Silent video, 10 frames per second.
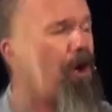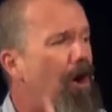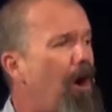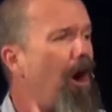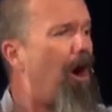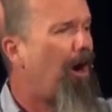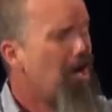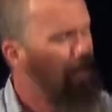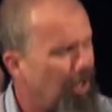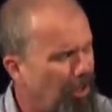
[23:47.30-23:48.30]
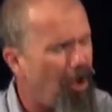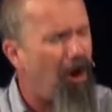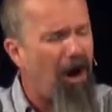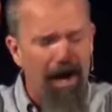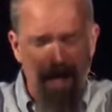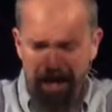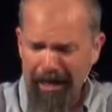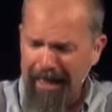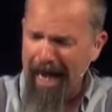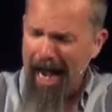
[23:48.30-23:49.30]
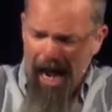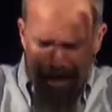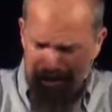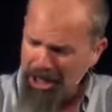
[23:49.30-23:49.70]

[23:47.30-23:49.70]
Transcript: are Lord God,